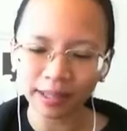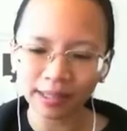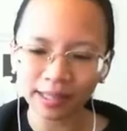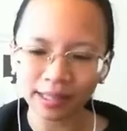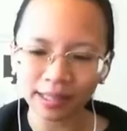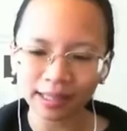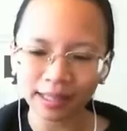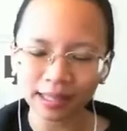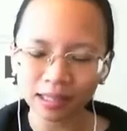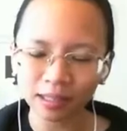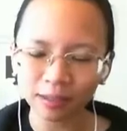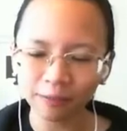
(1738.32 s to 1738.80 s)

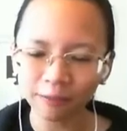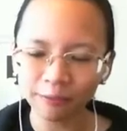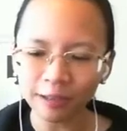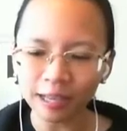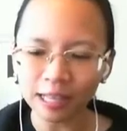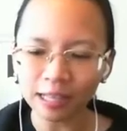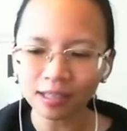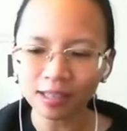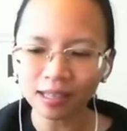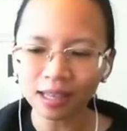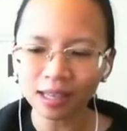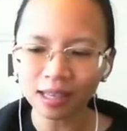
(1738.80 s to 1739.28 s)
it, it
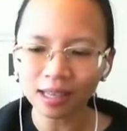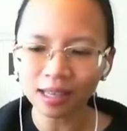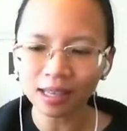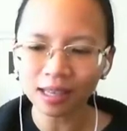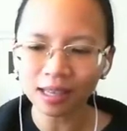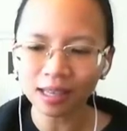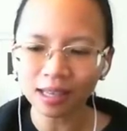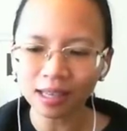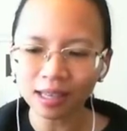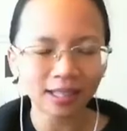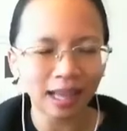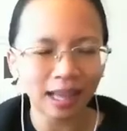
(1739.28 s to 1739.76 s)
feels as if
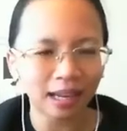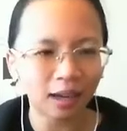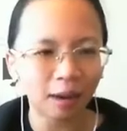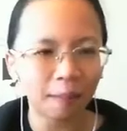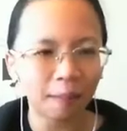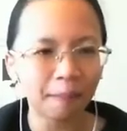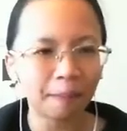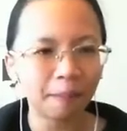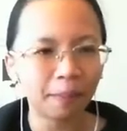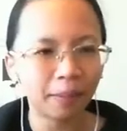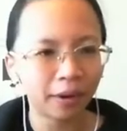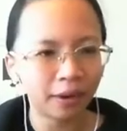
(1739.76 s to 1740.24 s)
there's like a
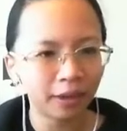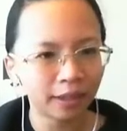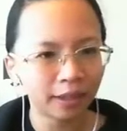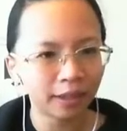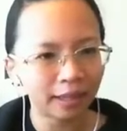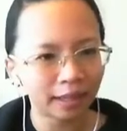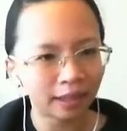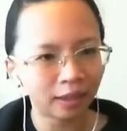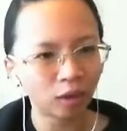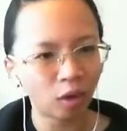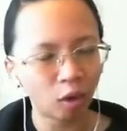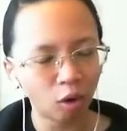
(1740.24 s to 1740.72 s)

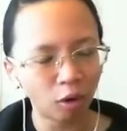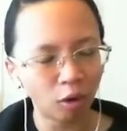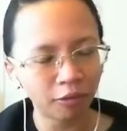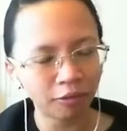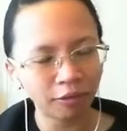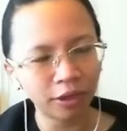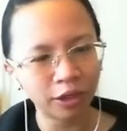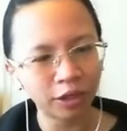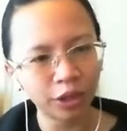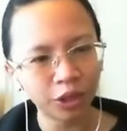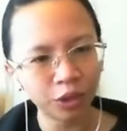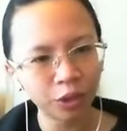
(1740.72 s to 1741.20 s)
burden off
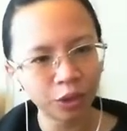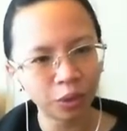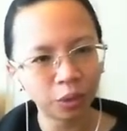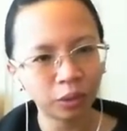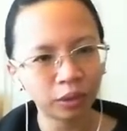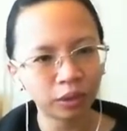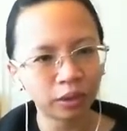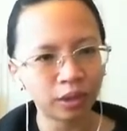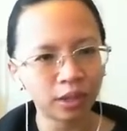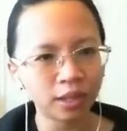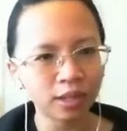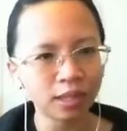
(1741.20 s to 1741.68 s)
their
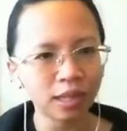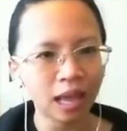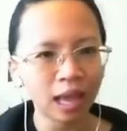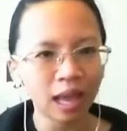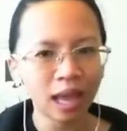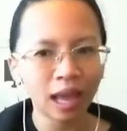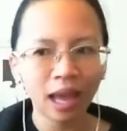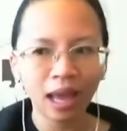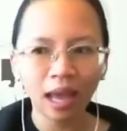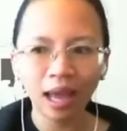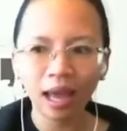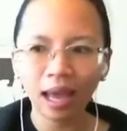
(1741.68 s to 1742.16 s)
shoulders.
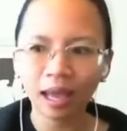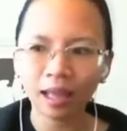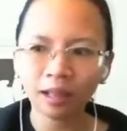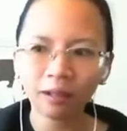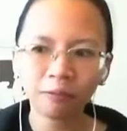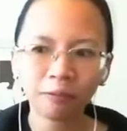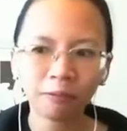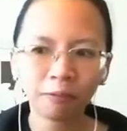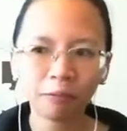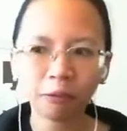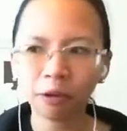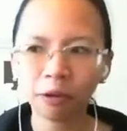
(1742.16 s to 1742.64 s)

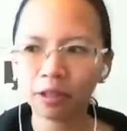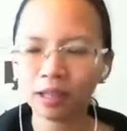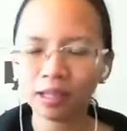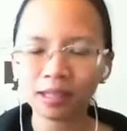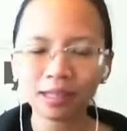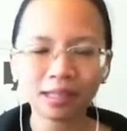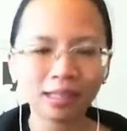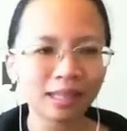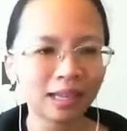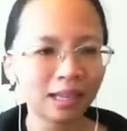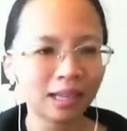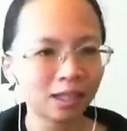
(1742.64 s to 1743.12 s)
And for the
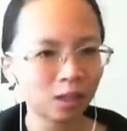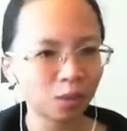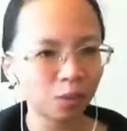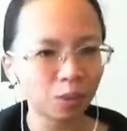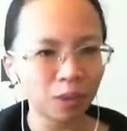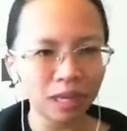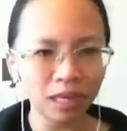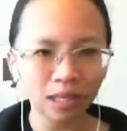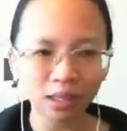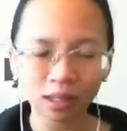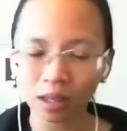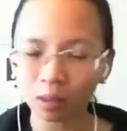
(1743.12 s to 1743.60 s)
6
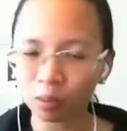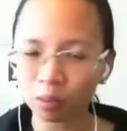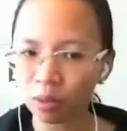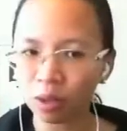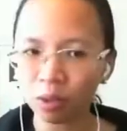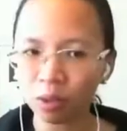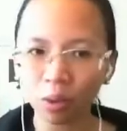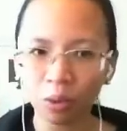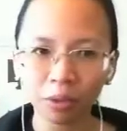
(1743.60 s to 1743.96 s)
weeks that we go